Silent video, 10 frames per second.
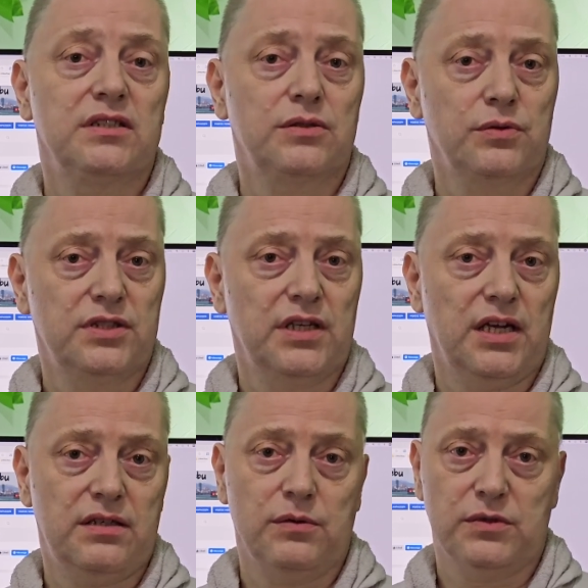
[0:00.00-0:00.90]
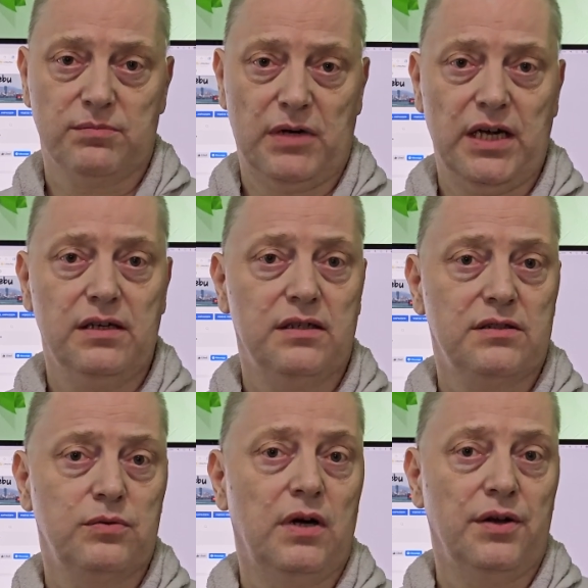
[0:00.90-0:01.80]
associating with
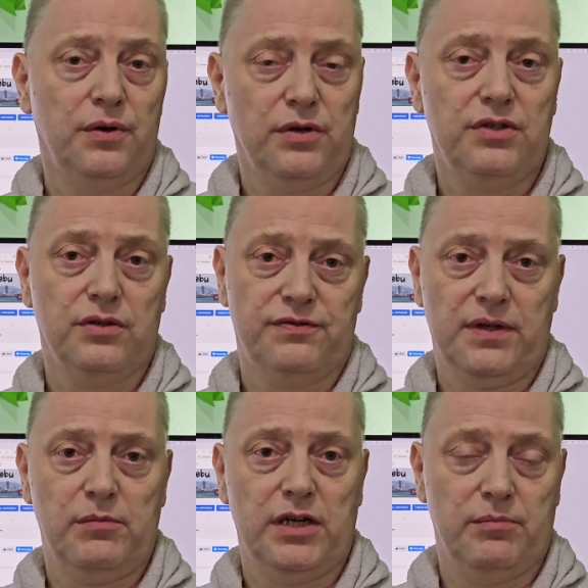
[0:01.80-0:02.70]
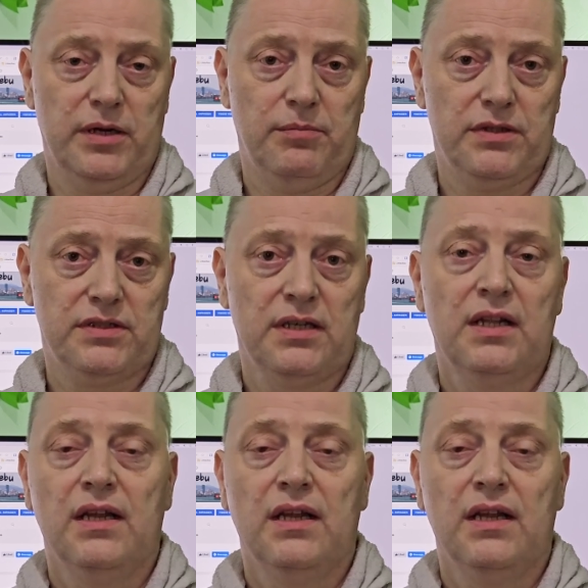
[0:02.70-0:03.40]
minors who are not your family members.